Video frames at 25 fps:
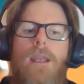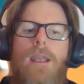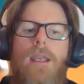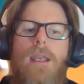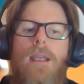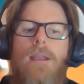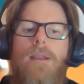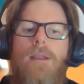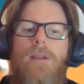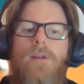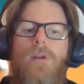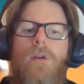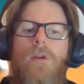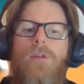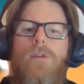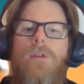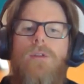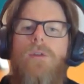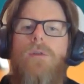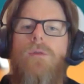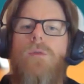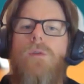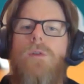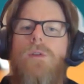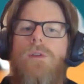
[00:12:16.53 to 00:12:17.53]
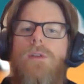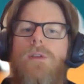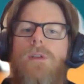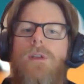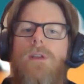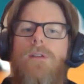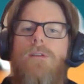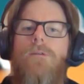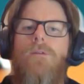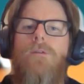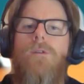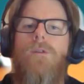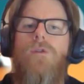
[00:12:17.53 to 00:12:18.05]
in the not too
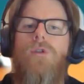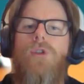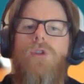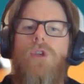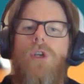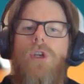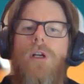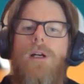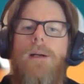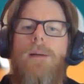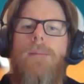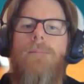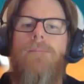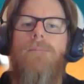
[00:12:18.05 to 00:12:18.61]
distant future.